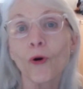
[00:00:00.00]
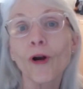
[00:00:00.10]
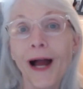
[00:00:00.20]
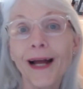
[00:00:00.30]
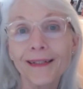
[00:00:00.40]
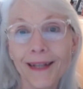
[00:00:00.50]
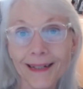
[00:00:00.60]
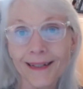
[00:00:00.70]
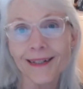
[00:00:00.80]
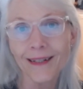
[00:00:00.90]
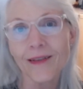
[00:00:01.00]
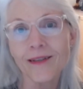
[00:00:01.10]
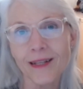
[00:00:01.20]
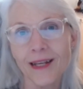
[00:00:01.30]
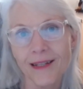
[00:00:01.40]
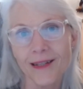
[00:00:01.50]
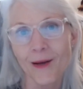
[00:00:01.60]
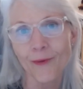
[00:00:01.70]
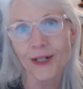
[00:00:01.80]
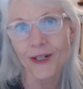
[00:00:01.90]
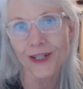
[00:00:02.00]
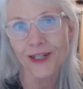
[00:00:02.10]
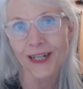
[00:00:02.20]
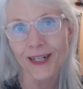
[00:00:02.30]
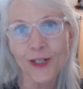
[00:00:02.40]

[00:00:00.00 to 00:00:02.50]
highlighted in this lesson that we just did.